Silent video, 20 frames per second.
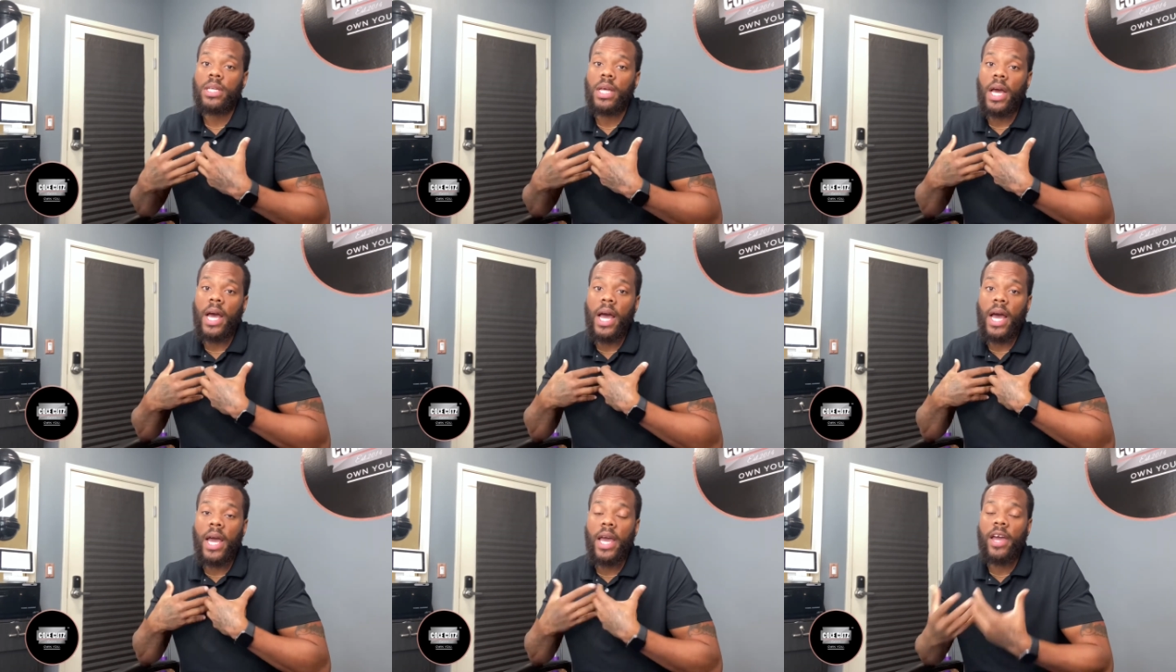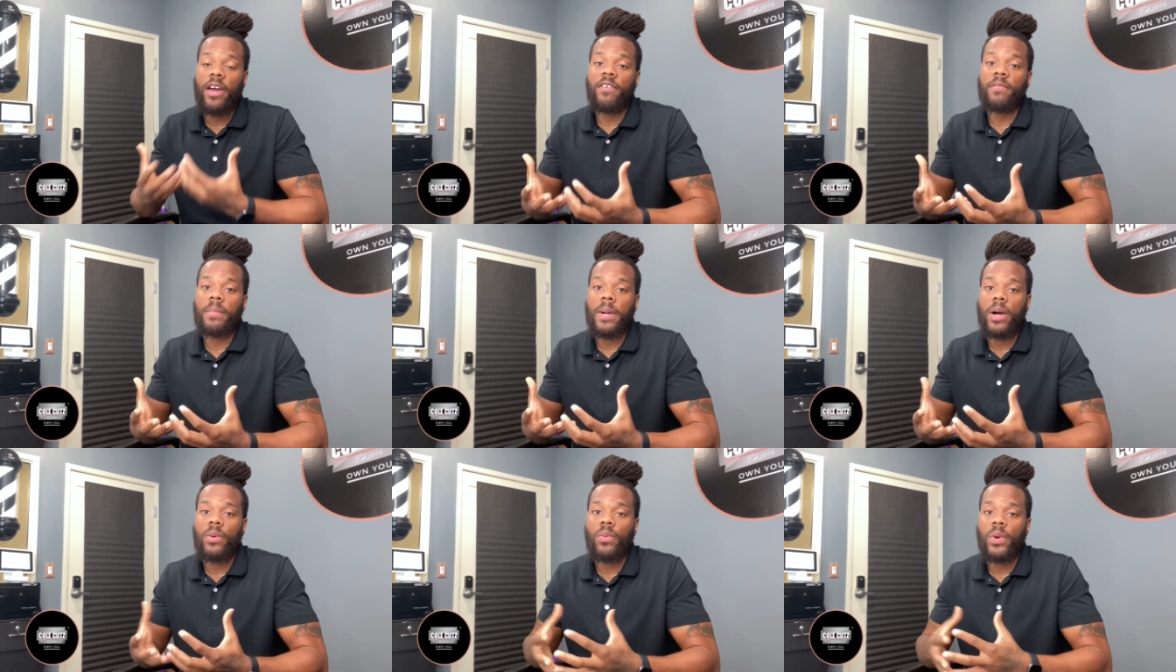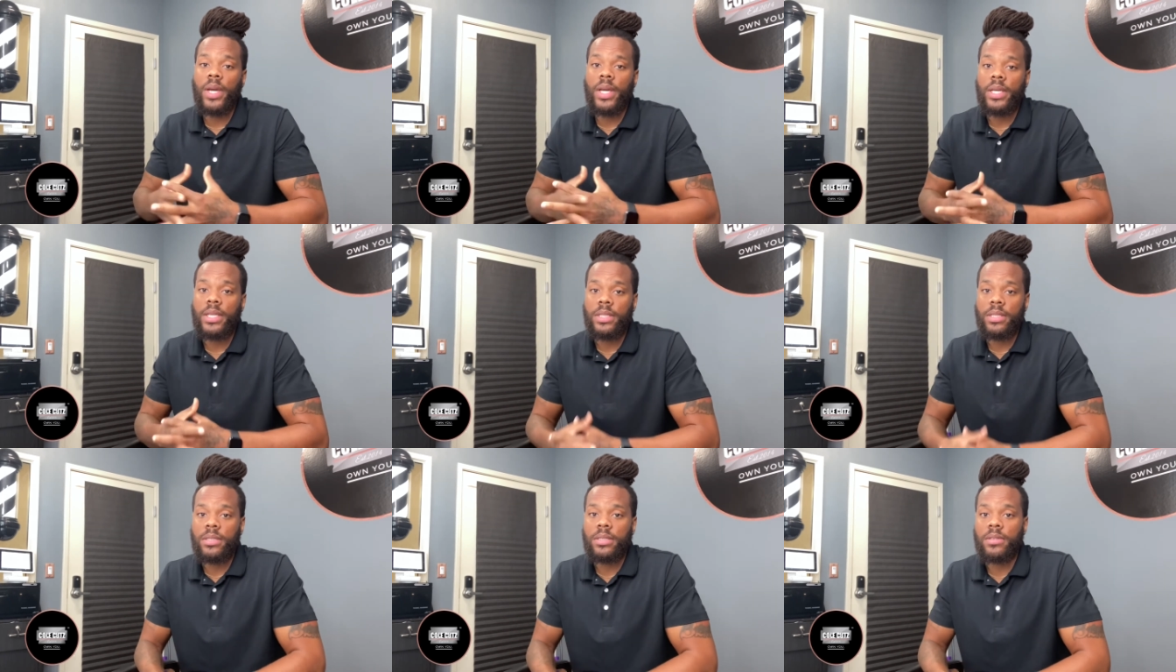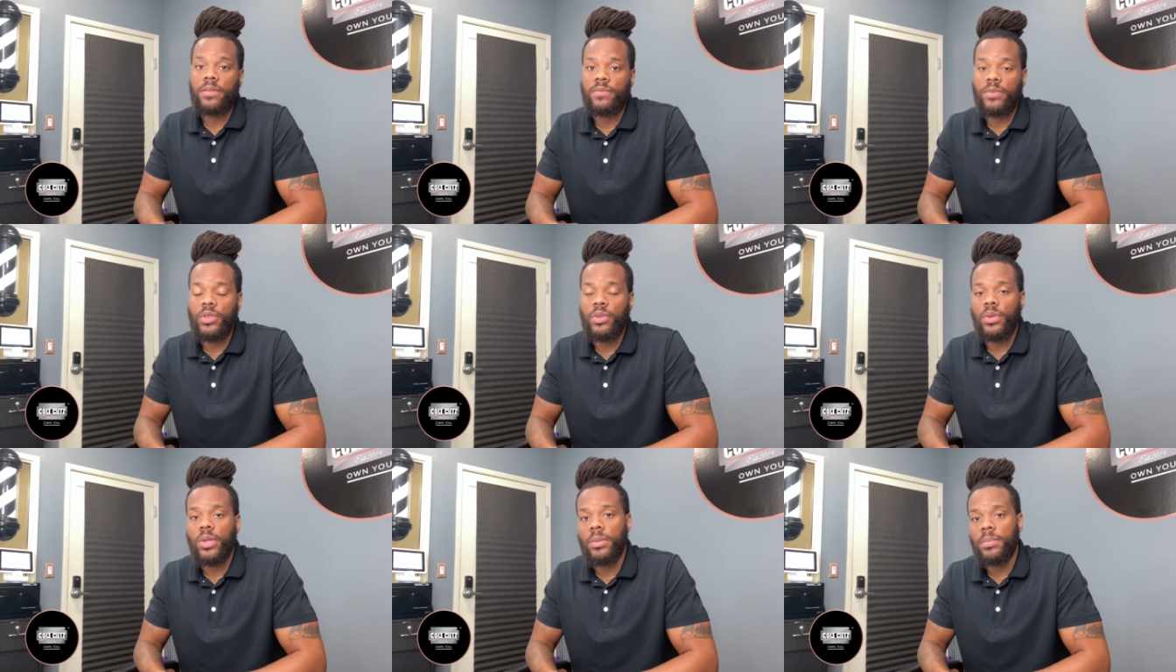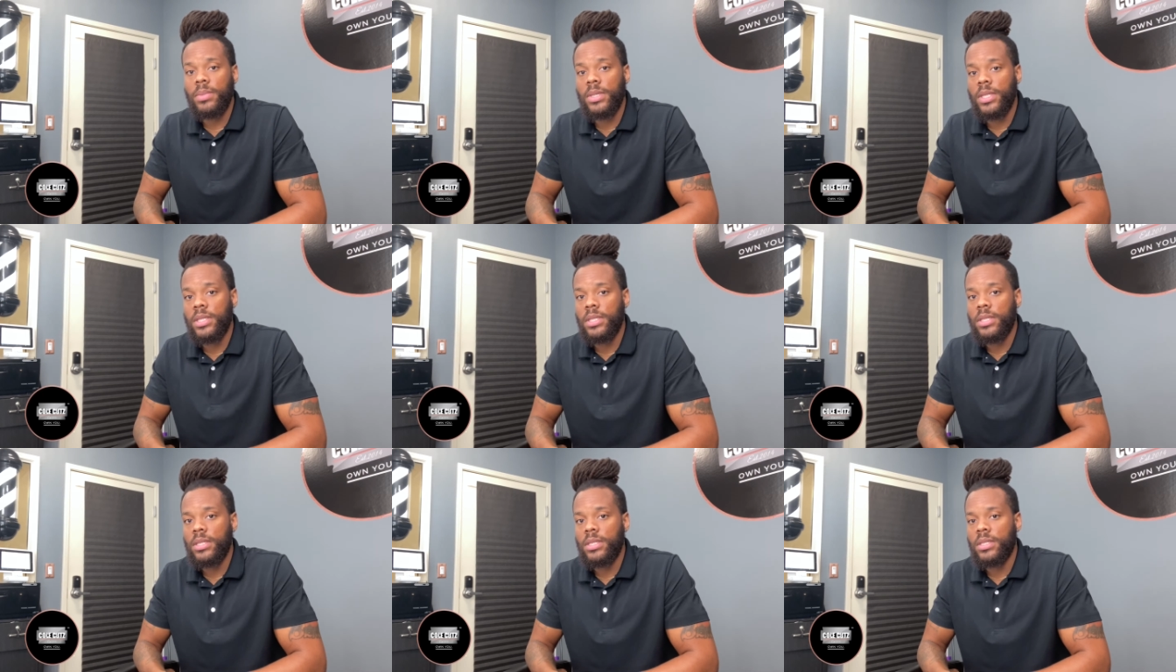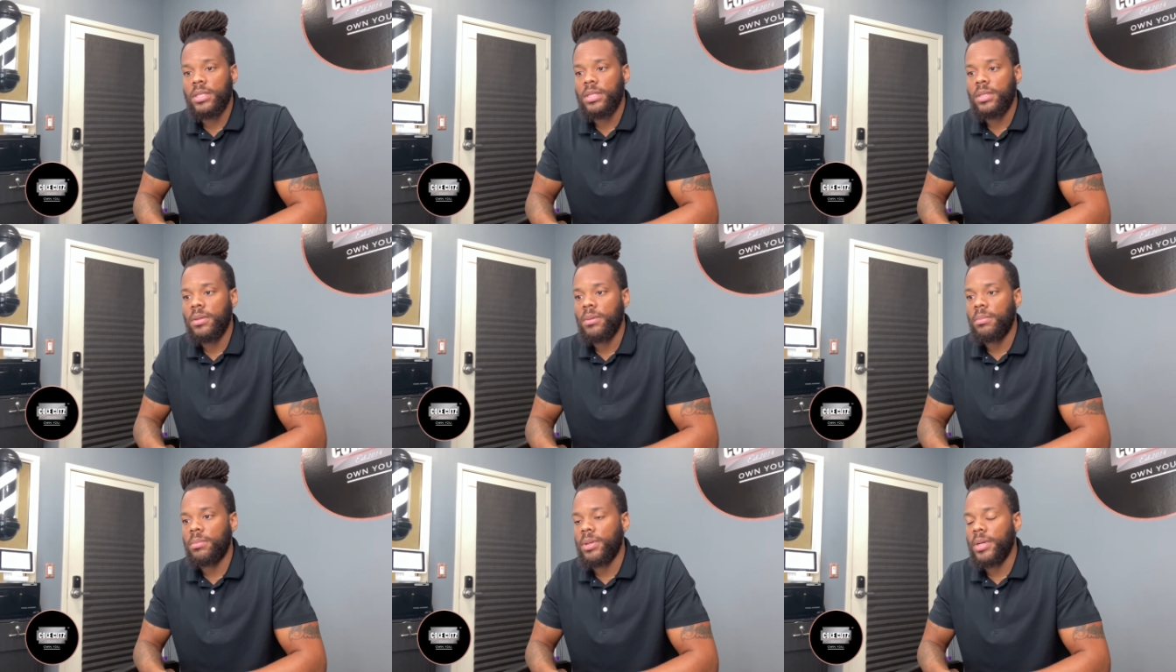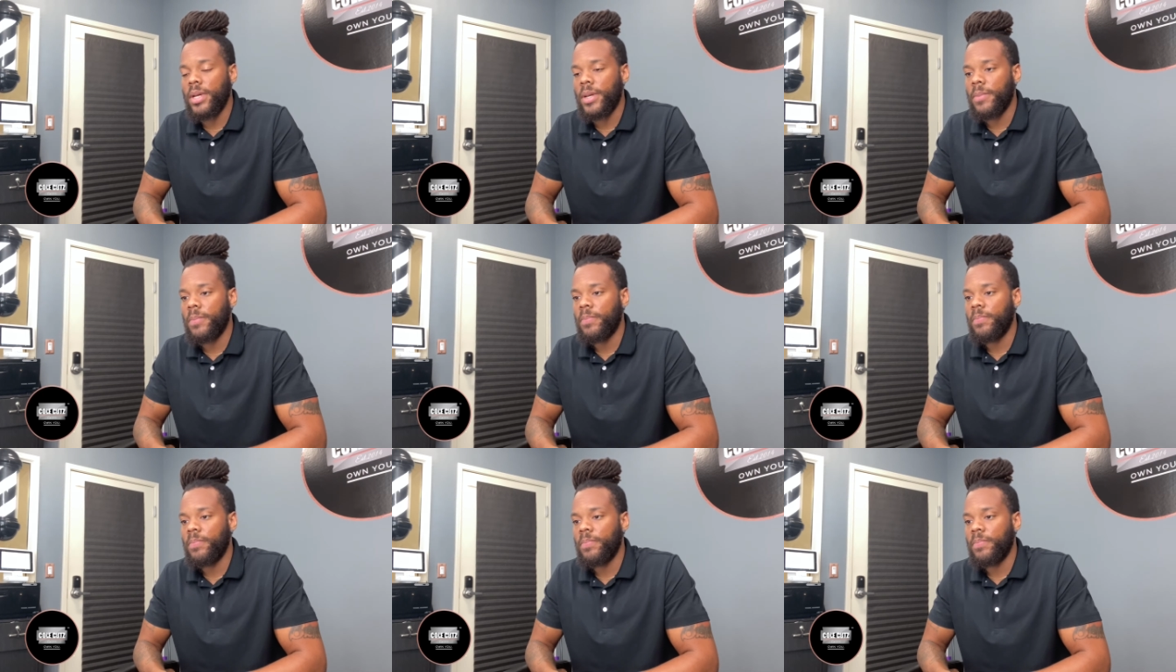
I have my ways of doing business, but